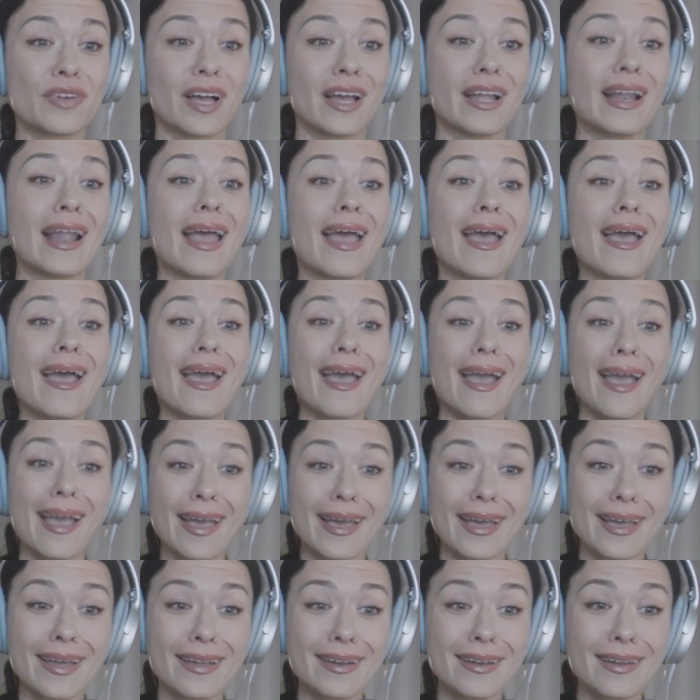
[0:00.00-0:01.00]
fun.
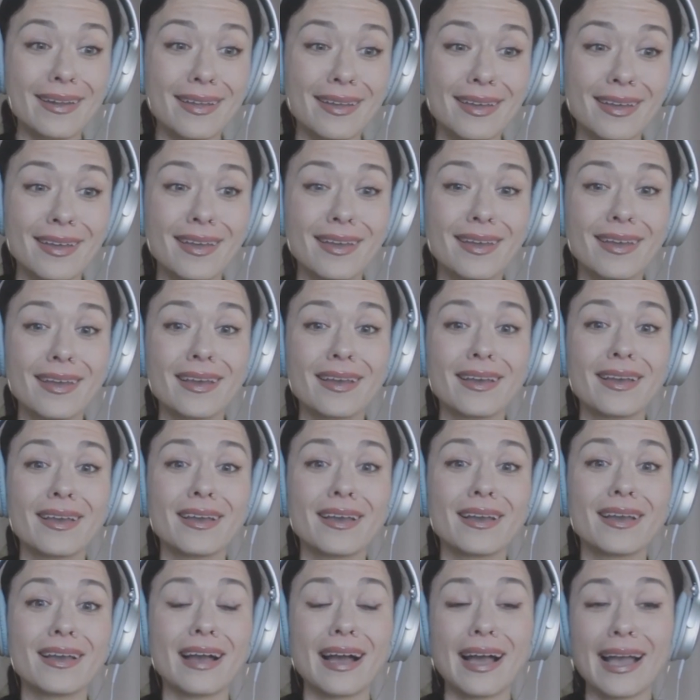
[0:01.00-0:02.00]
And
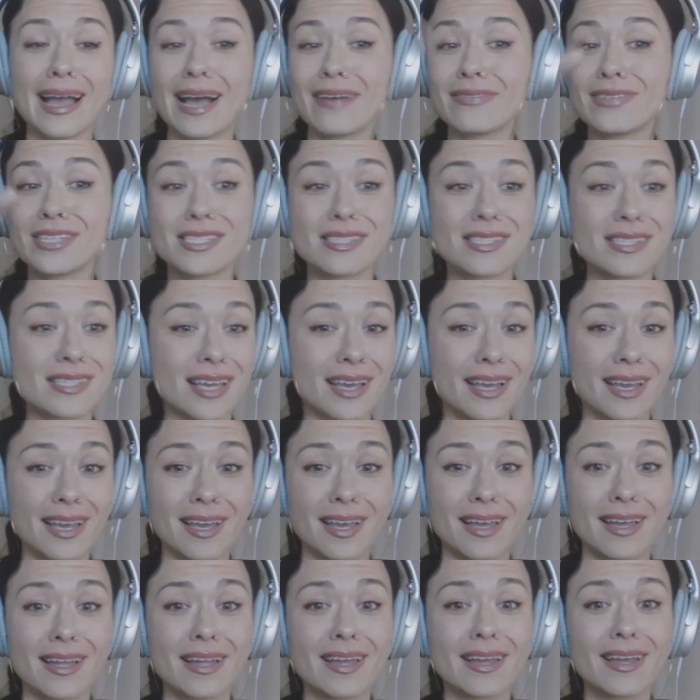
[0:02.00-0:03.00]
I have to
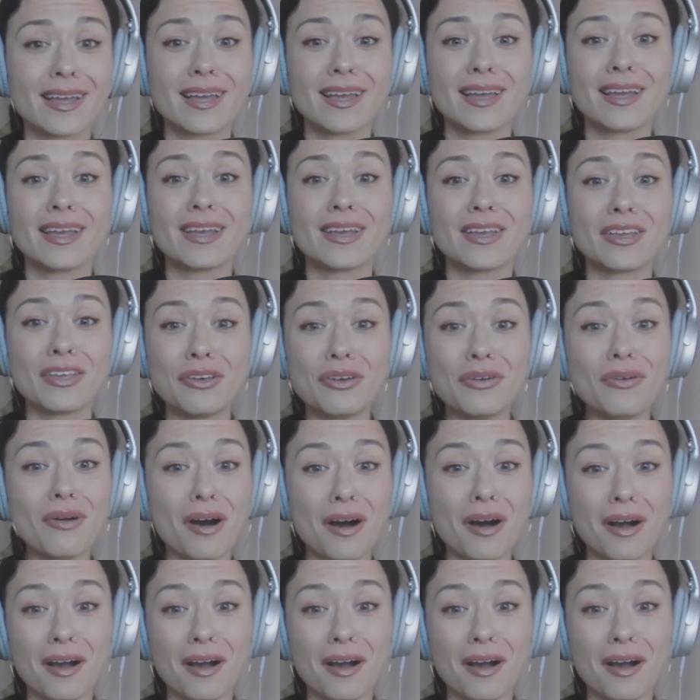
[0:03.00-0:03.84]
say it, you